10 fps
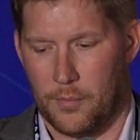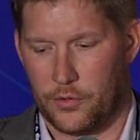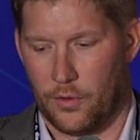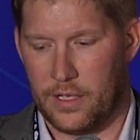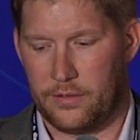
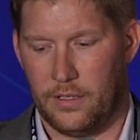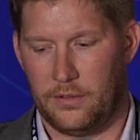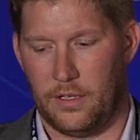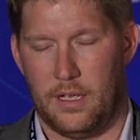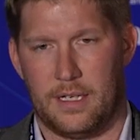So this
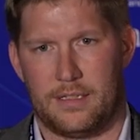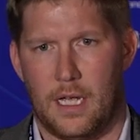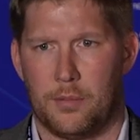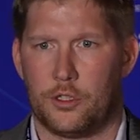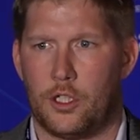is an
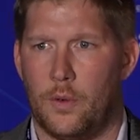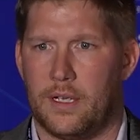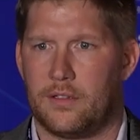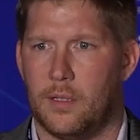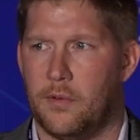example
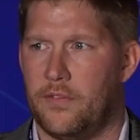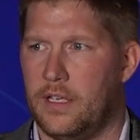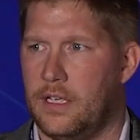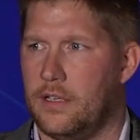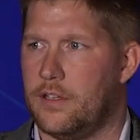showing some of
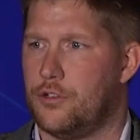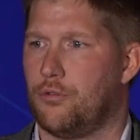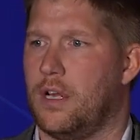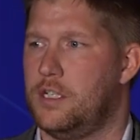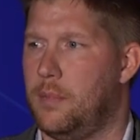the
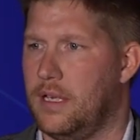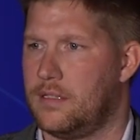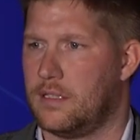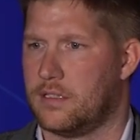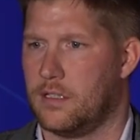
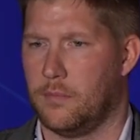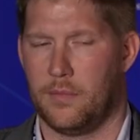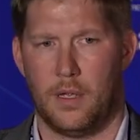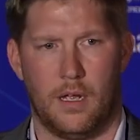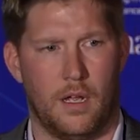dredge-based system
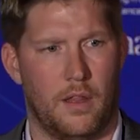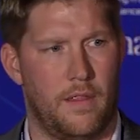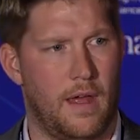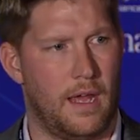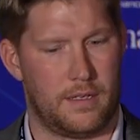
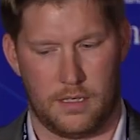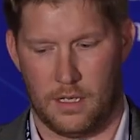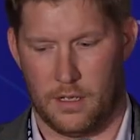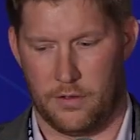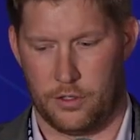that
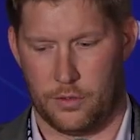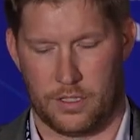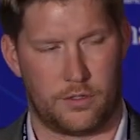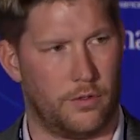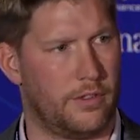they're
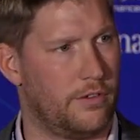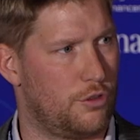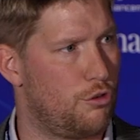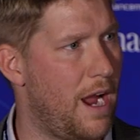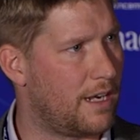using. So this is a
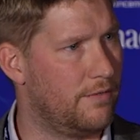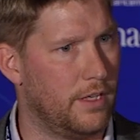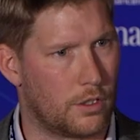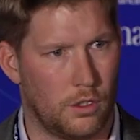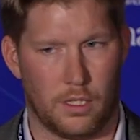tracked
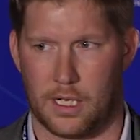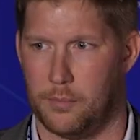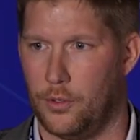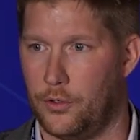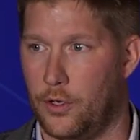vehicle, like a
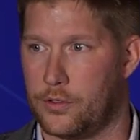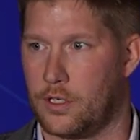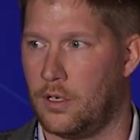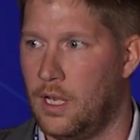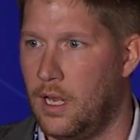
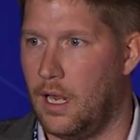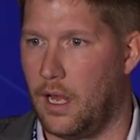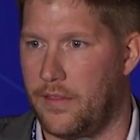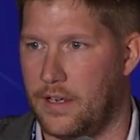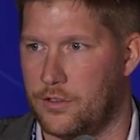bulldozer,
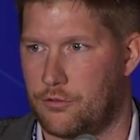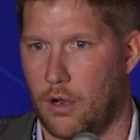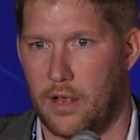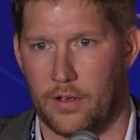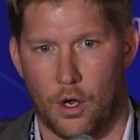that is
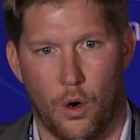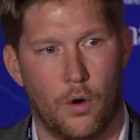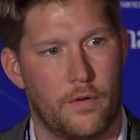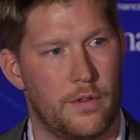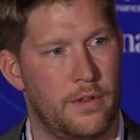driving
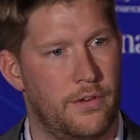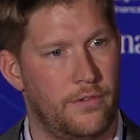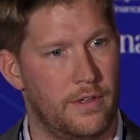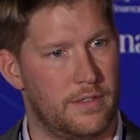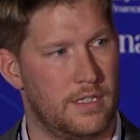over
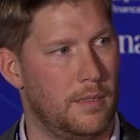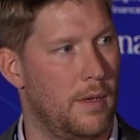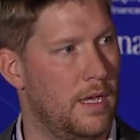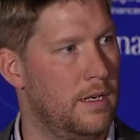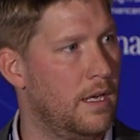the
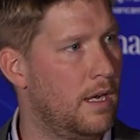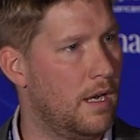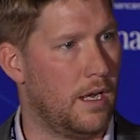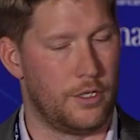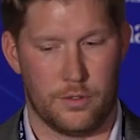seabed
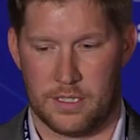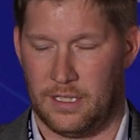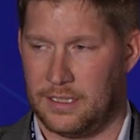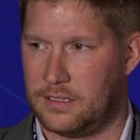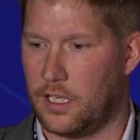
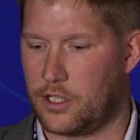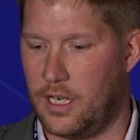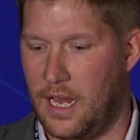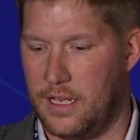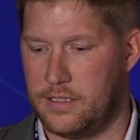using suction
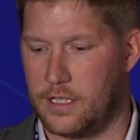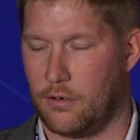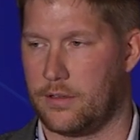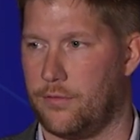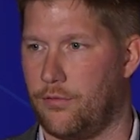heads that
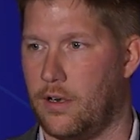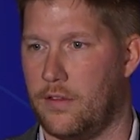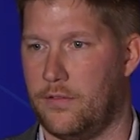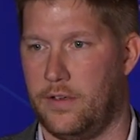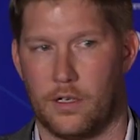are at the front
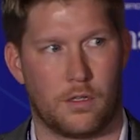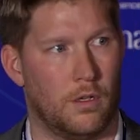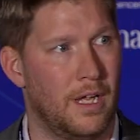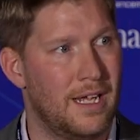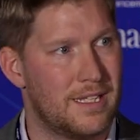of the
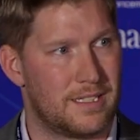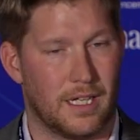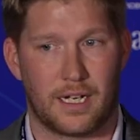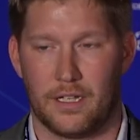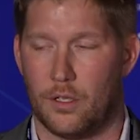vehicle,
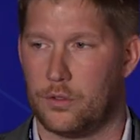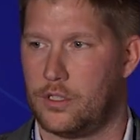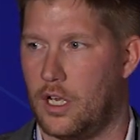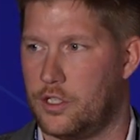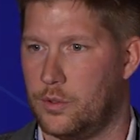sucking those
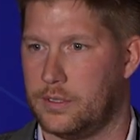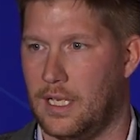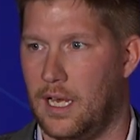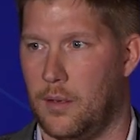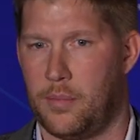nodules
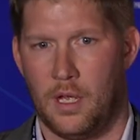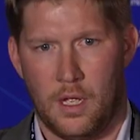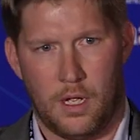up,